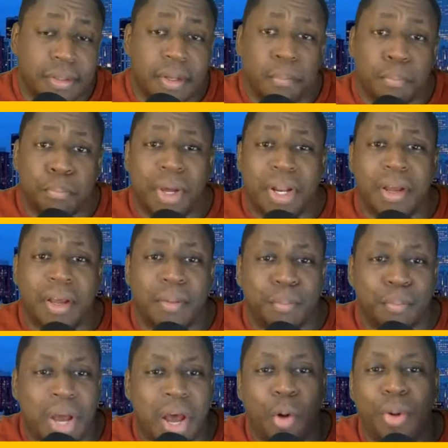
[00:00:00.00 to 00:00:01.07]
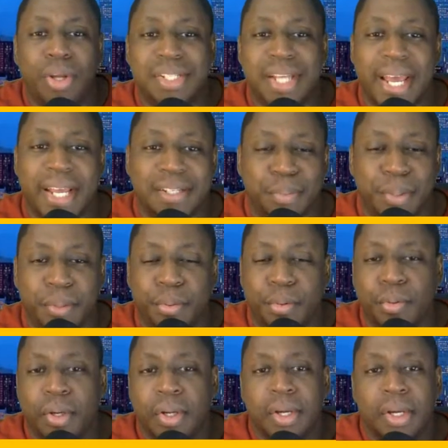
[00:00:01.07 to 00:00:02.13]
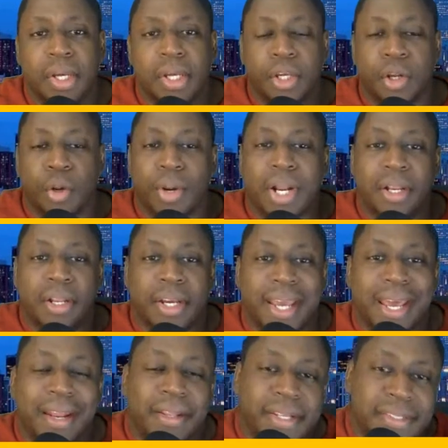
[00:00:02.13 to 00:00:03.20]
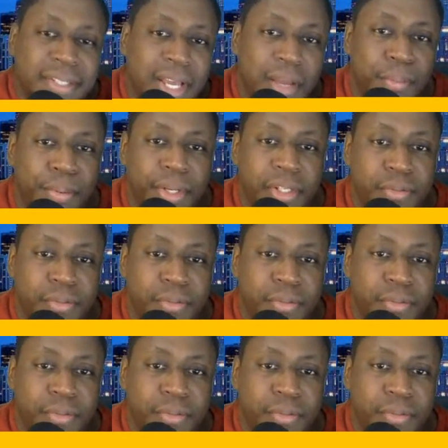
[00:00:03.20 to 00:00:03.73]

But um, I always ask people, you know, when I look at it, these companies,